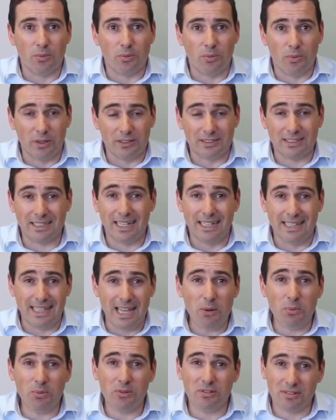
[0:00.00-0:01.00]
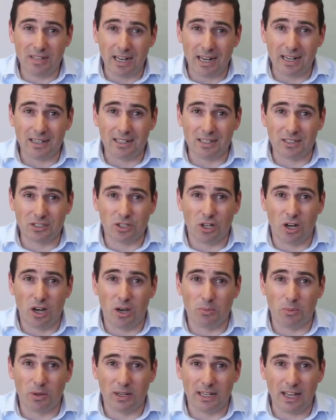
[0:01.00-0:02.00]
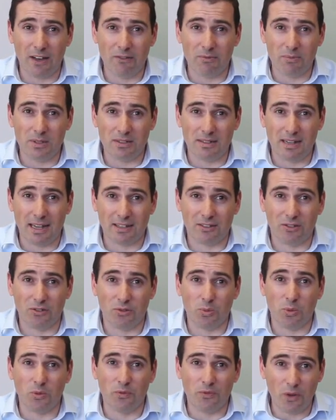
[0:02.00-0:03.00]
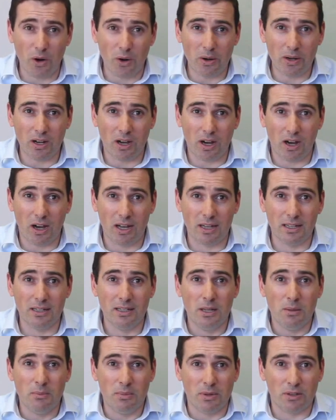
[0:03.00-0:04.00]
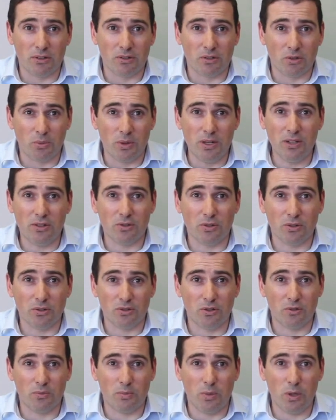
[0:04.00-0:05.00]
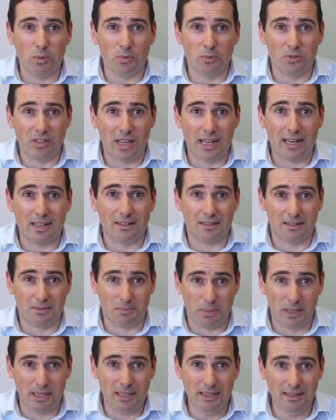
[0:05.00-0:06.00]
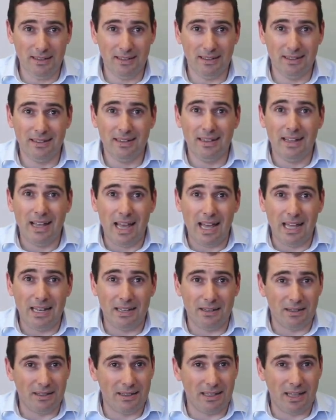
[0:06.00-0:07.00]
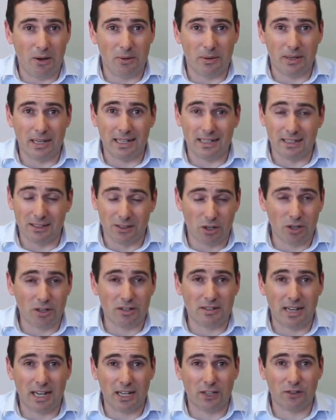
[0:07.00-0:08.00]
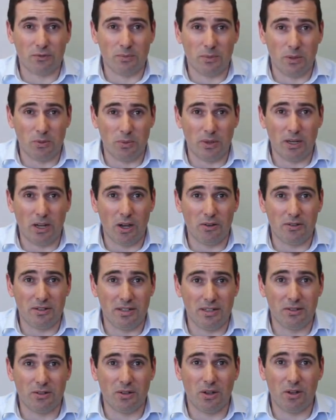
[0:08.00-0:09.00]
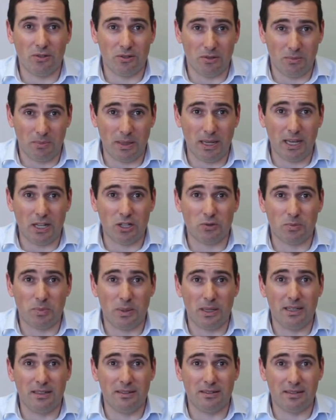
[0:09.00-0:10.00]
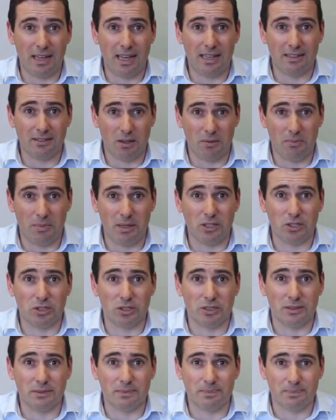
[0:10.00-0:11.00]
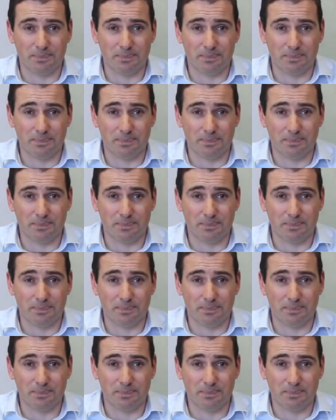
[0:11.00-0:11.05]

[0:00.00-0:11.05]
Once again, that was done at a time when government taxes were very high because the resources boom was at its peak and they were getting a lot of tax from the Rio Tintos and BHPs, as I mentioned.